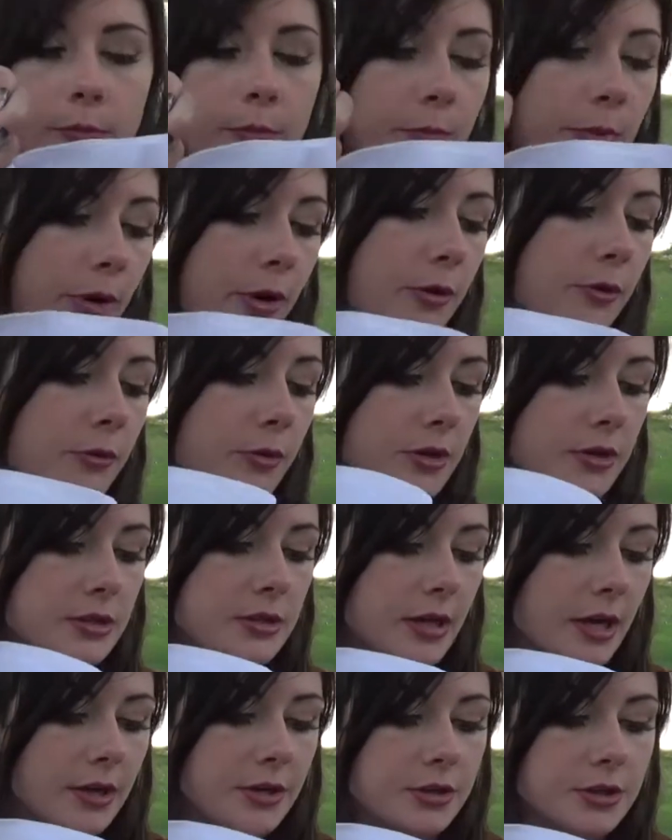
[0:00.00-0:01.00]
bow
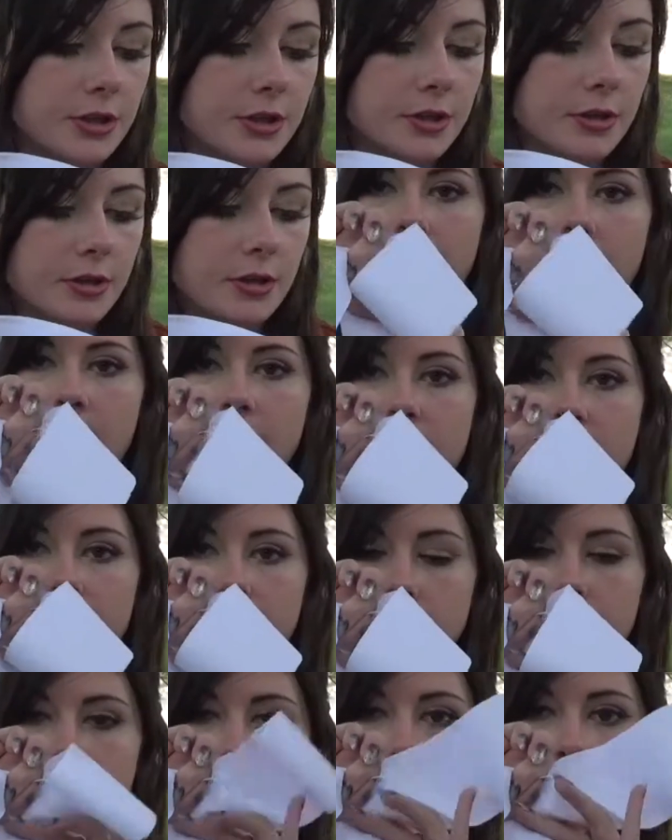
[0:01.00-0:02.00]
section, and this
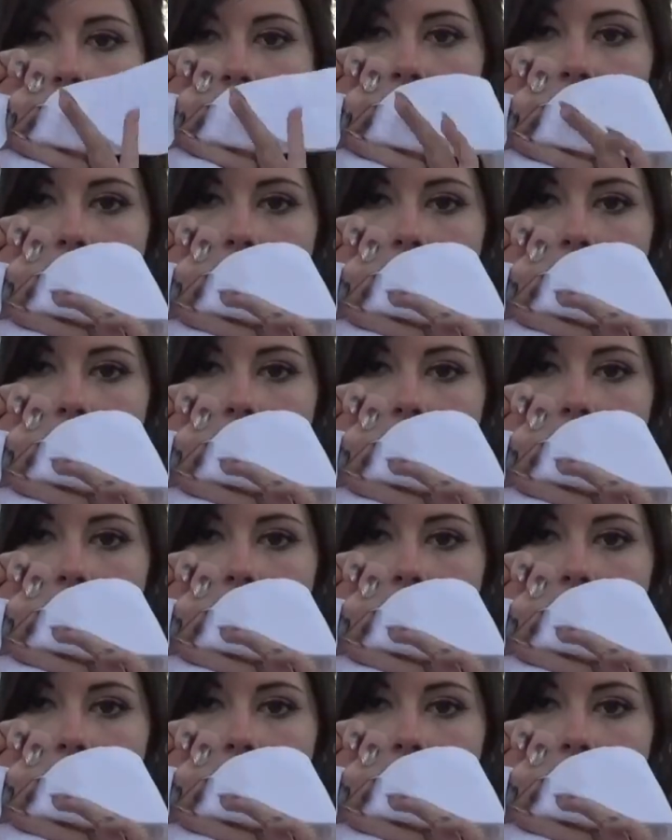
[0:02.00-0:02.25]
will be